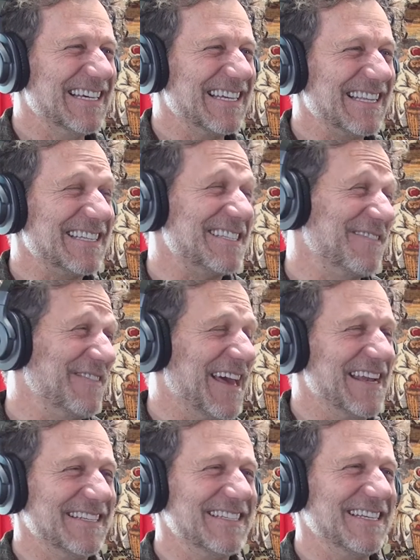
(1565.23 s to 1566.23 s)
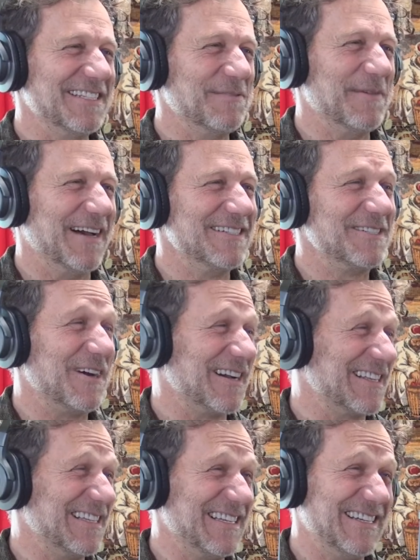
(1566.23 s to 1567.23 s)
Unless the fantasy is about
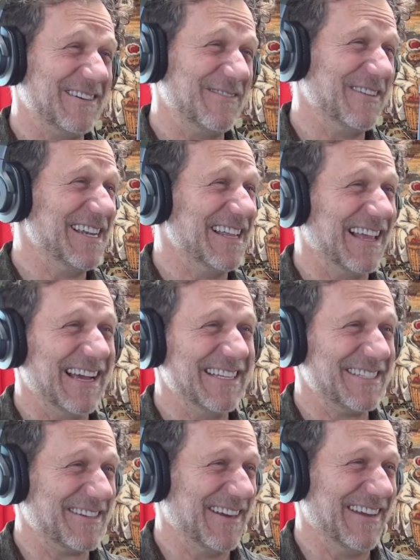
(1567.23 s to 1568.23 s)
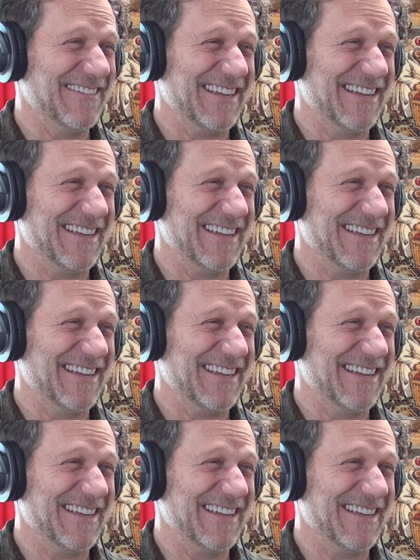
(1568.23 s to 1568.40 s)
chocolate or vanilla ice cream.